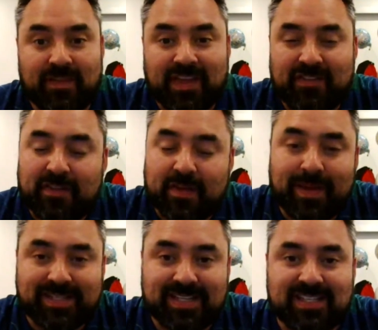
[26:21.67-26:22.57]
That
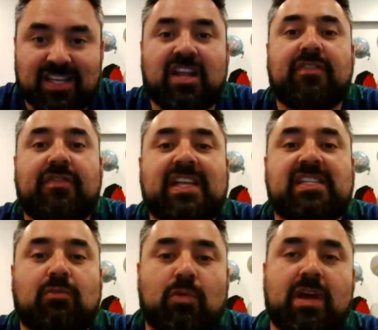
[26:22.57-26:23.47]
makes sense. And that's
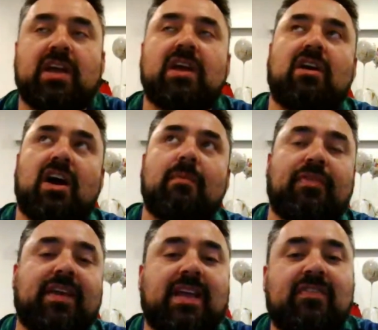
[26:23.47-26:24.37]
where I'm
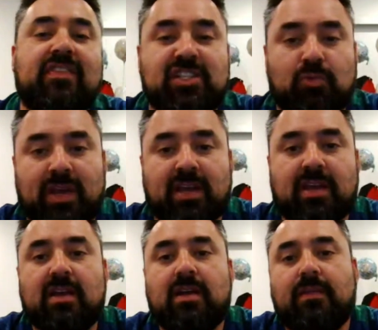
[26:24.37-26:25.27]
thinking this week
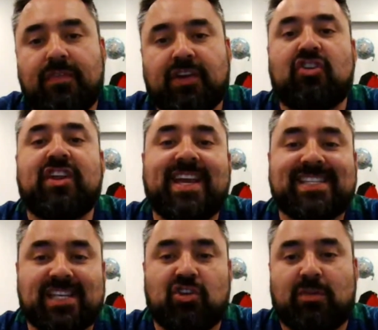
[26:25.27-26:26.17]
they're going to
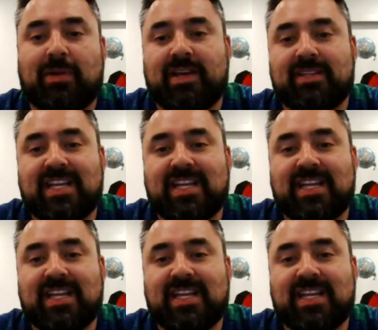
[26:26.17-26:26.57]
execute the plans.